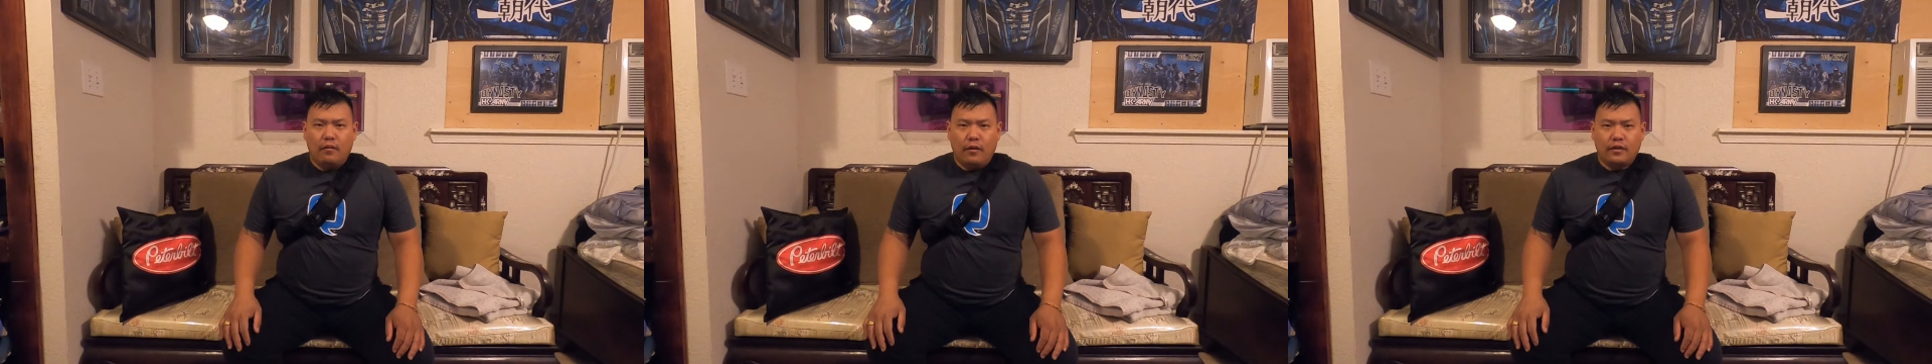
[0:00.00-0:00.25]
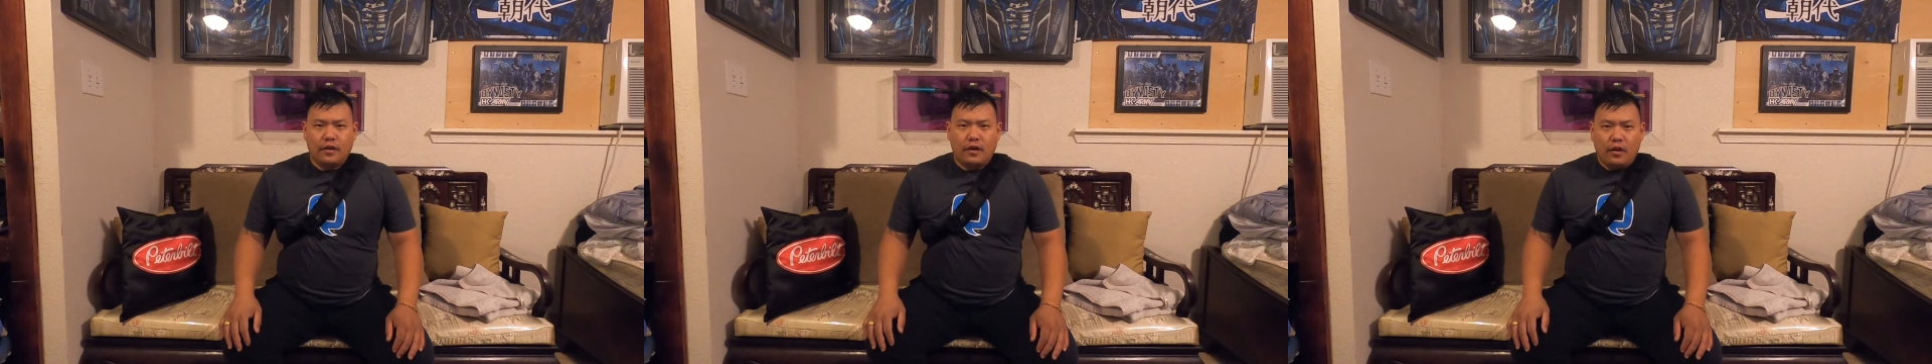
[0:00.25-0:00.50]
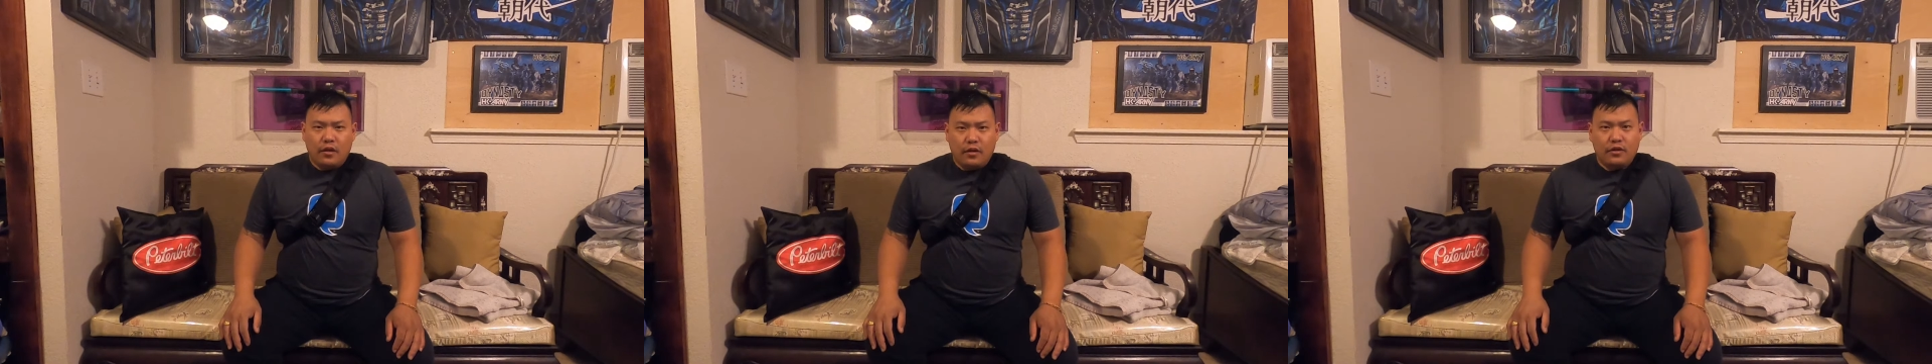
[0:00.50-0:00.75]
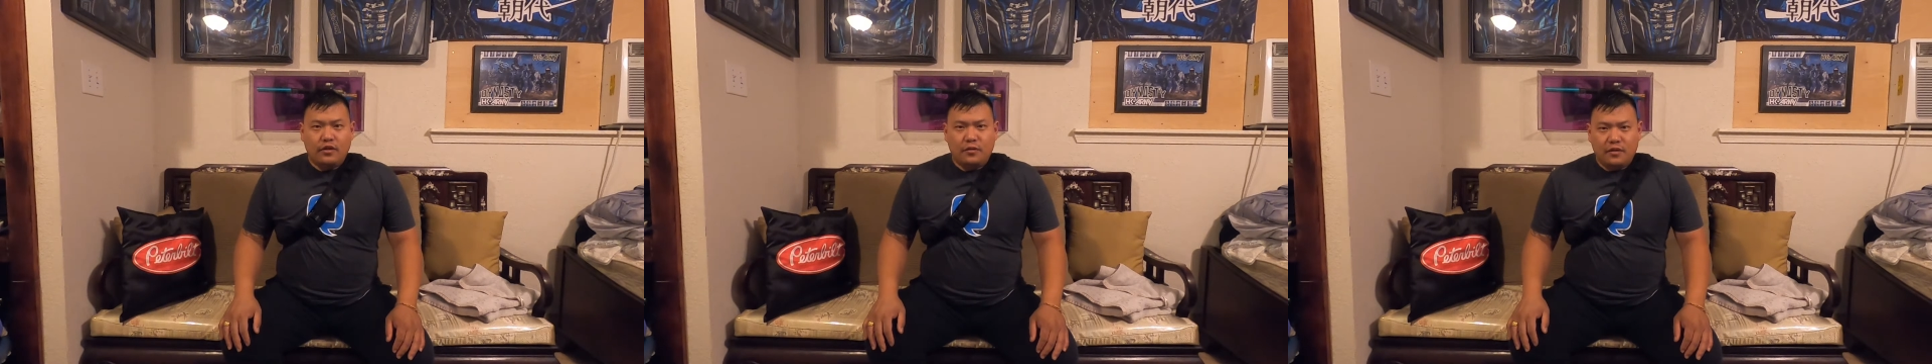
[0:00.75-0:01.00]
What's going on
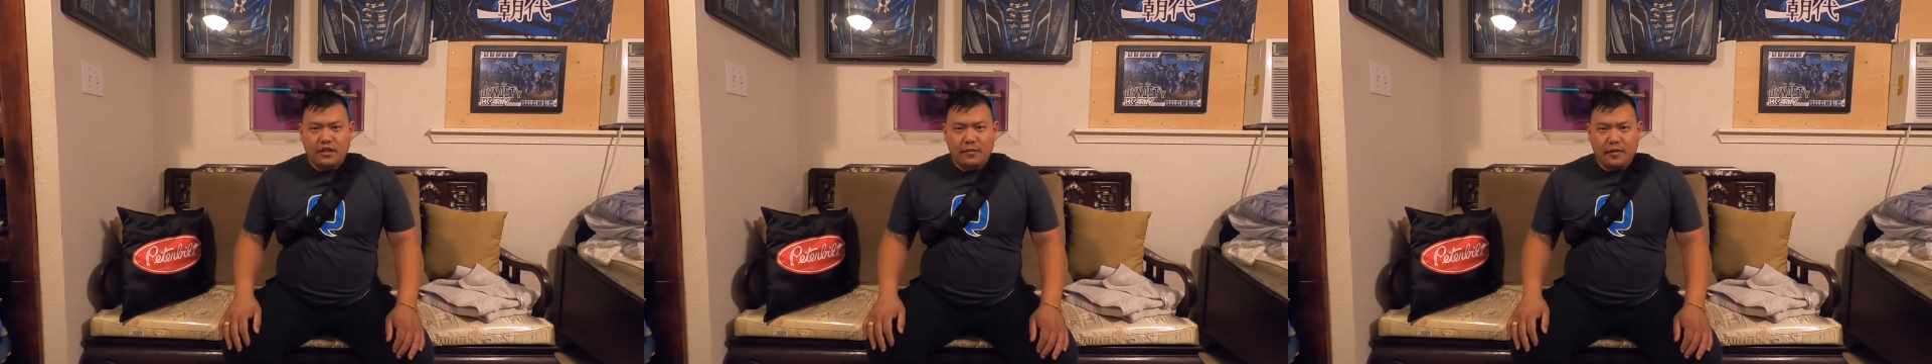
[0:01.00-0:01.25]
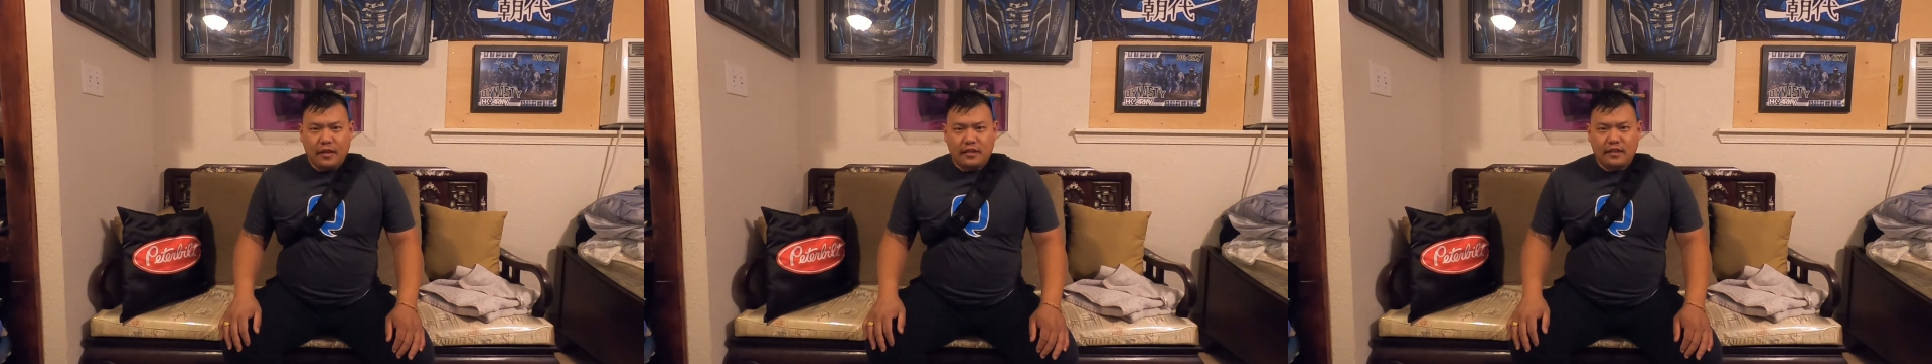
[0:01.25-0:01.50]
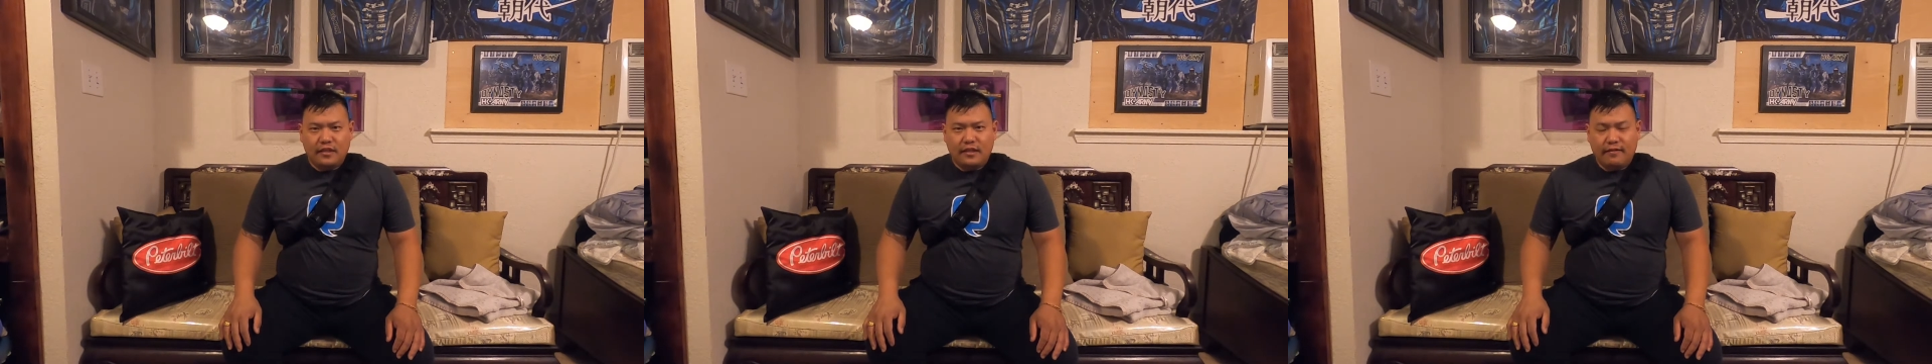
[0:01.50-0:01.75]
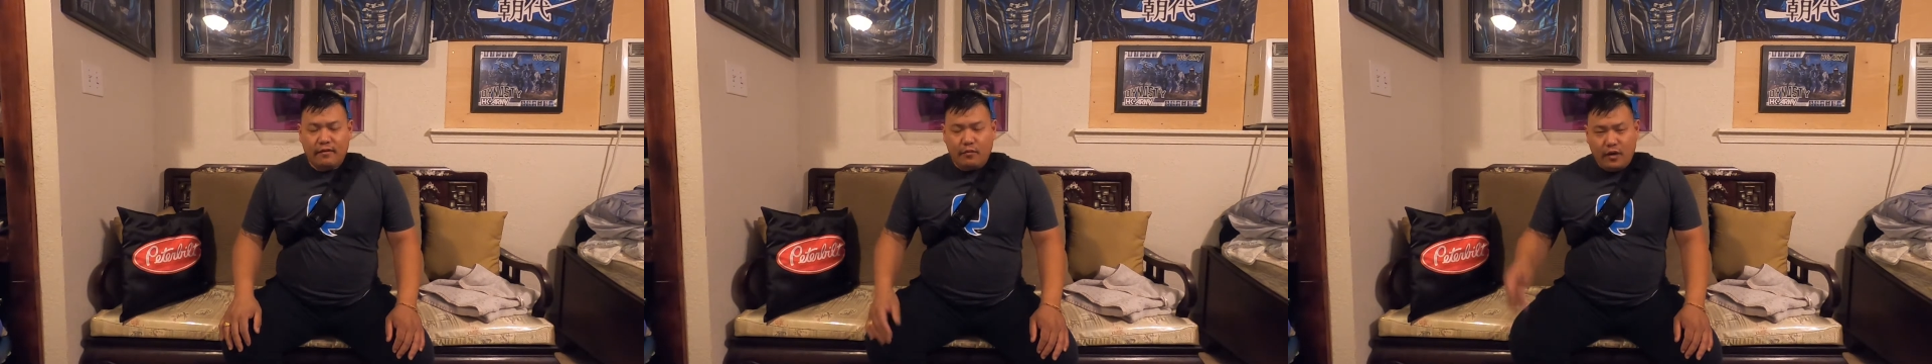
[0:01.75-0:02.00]
YouTube? This is Gemini G7.